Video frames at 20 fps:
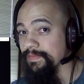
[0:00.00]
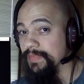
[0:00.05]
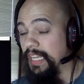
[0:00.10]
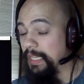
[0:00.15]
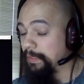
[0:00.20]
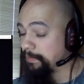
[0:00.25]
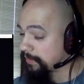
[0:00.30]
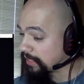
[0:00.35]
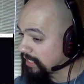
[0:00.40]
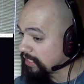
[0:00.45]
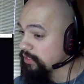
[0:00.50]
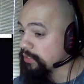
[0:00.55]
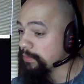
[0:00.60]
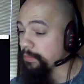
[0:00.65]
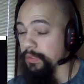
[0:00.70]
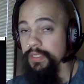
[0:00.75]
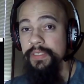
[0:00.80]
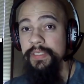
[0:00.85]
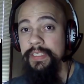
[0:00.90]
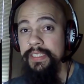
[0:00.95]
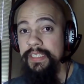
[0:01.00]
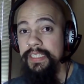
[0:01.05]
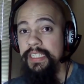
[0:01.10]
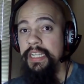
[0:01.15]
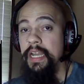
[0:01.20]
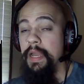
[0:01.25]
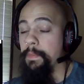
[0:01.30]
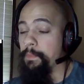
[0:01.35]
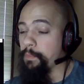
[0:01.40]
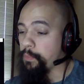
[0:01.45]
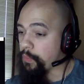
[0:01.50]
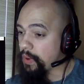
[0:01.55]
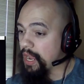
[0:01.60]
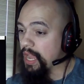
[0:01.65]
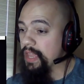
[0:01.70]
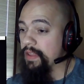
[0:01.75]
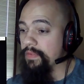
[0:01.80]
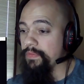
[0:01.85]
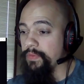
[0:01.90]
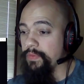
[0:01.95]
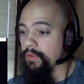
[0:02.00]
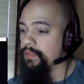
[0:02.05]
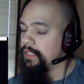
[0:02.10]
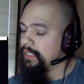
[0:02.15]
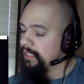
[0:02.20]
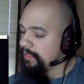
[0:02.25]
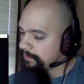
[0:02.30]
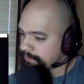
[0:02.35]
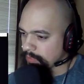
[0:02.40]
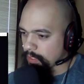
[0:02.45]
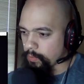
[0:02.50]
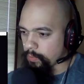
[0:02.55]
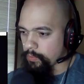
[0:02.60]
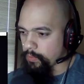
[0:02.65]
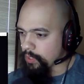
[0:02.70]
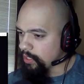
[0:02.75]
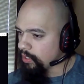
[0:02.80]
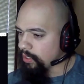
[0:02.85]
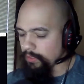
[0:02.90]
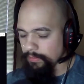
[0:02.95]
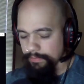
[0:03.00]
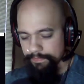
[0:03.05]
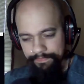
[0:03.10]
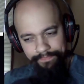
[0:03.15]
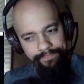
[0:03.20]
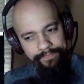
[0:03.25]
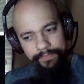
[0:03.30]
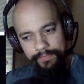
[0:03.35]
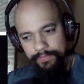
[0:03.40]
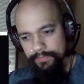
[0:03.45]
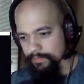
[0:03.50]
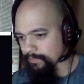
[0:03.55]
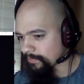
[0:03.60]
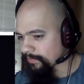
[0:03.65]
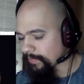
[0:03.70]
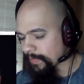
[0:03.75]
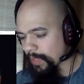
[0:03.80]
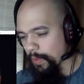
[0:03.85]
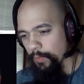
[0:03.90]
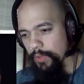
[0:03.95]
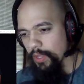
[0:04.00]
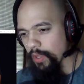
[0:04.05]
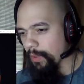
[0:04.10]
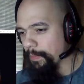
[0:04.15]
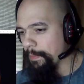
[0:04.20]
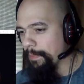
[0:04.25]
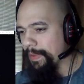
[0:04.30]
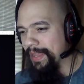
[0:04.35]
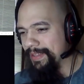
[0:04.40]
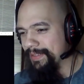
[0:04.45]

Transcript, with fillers: I'm telling you, bro. Prideful, we all, we all-